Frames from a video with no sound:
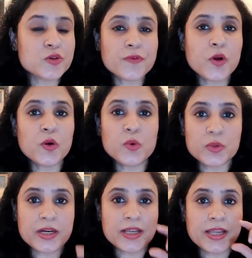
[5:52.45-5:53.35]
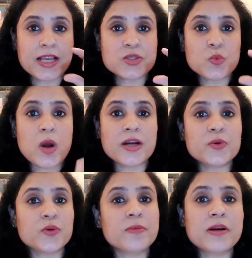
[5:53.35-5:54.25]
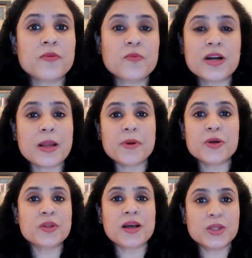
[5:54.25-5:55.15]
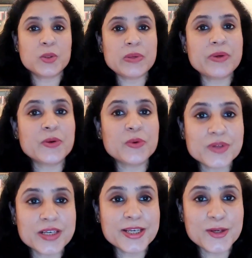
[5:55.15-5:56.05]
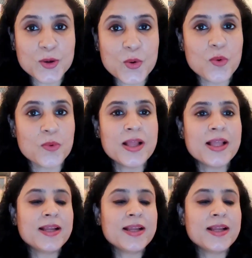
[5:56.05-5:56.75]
So we all know that he has one tooth, but what happened to the other one we don't really know.